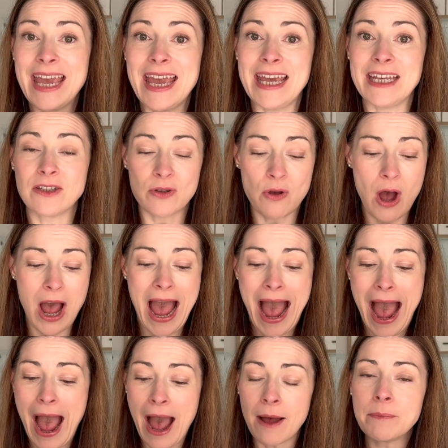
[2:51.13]
It's got
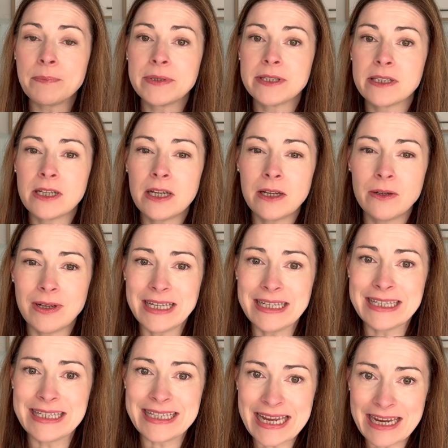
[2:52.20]
absolutely
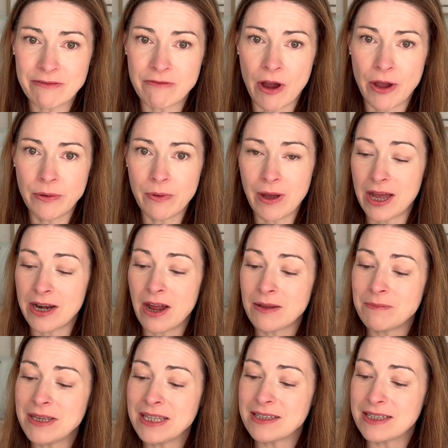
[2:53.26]
zero, and I
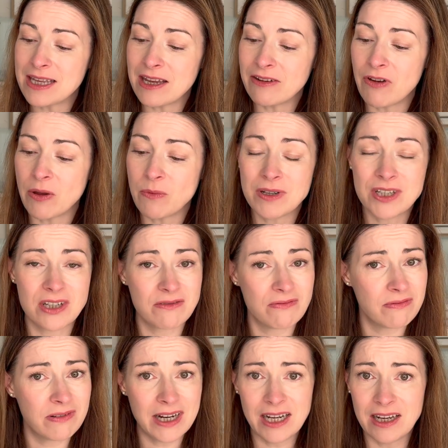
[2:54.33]
mean zero, which is
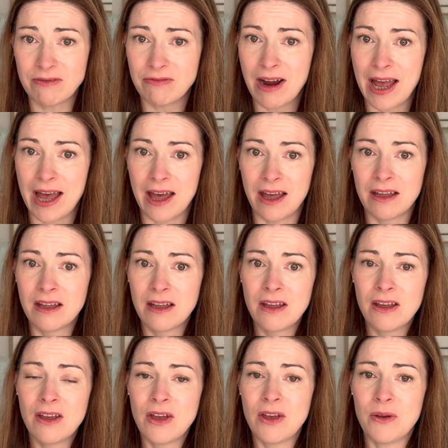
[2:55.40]
really rare,
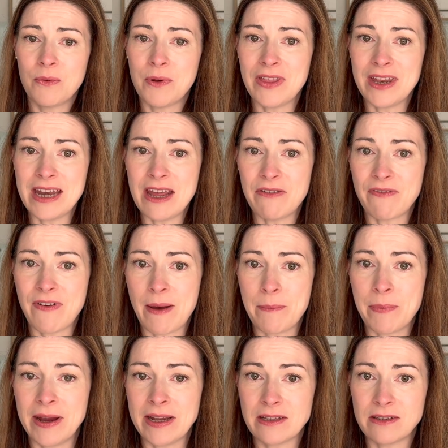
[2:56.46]
with a knit
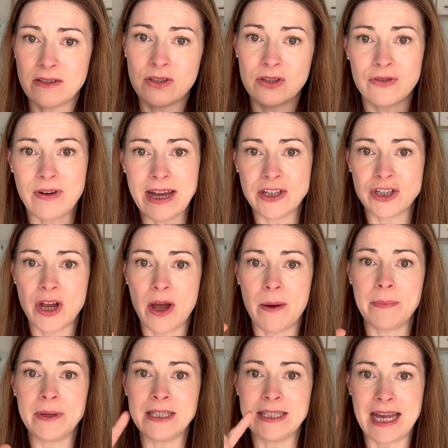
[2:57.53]
fabric stretch up
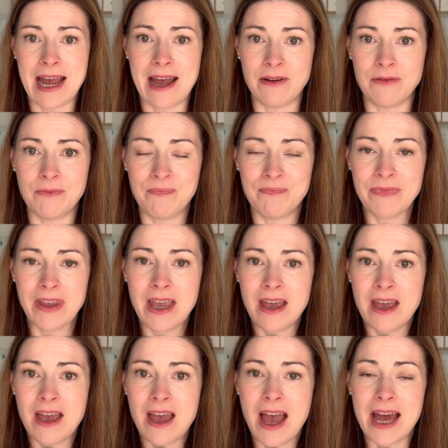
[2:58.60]
and down.
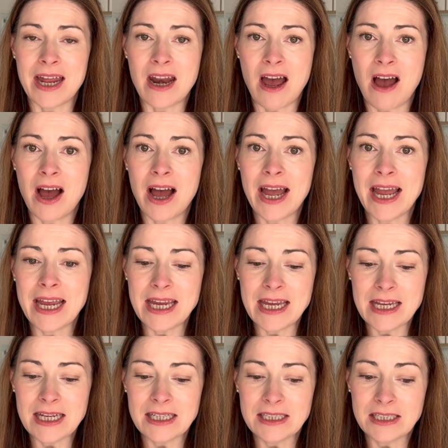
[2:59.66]
And I
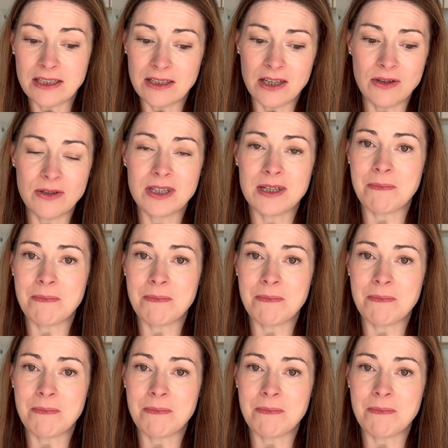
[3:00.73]
used a